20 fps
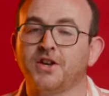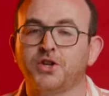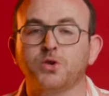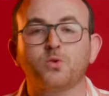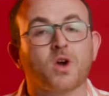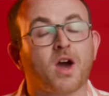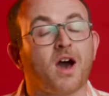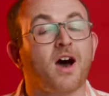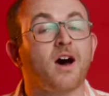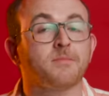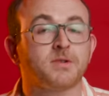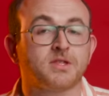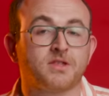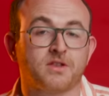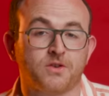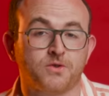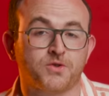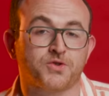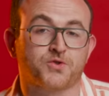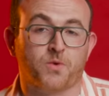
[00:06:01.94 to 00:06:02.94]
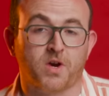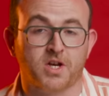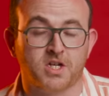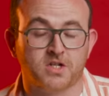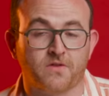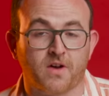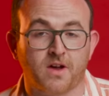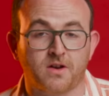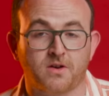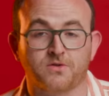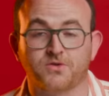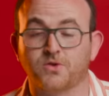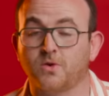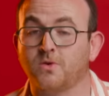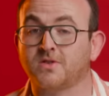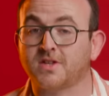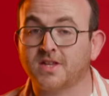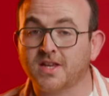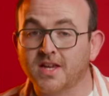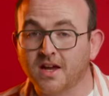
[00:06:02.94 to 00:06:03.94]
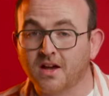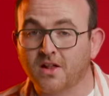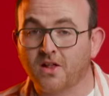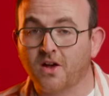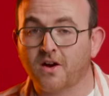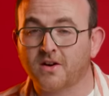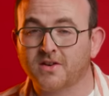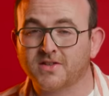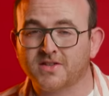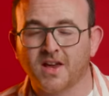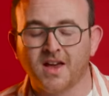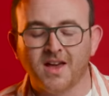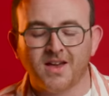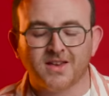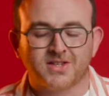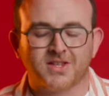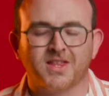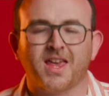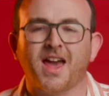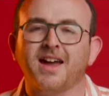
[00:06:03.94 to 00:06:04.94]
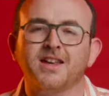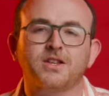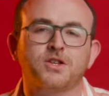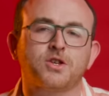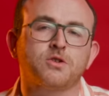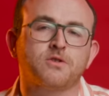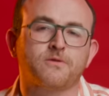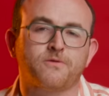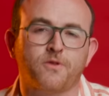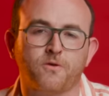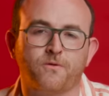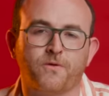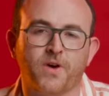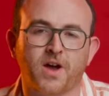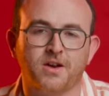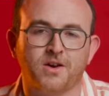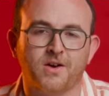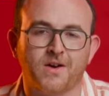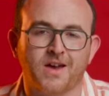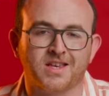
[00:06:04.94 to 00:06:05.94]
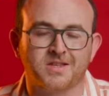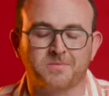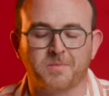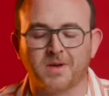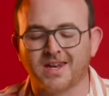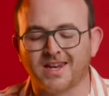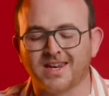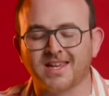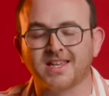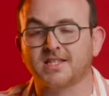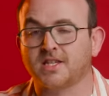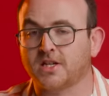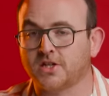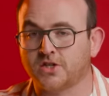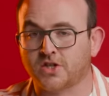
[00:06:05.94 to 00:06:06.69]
I do commonly use rangefinders or TLRs, so the I-2's viewfinder has been an easy